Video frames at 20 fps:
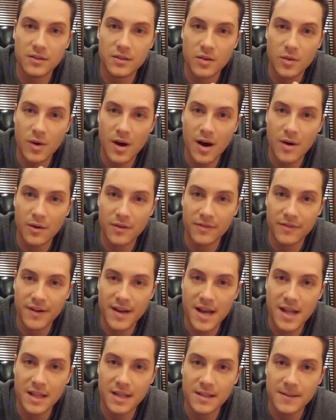2-hour
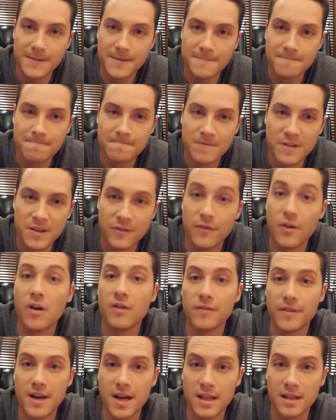finale,
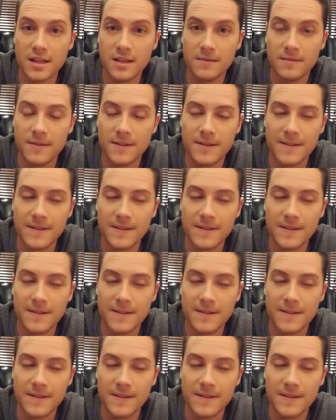fall finale,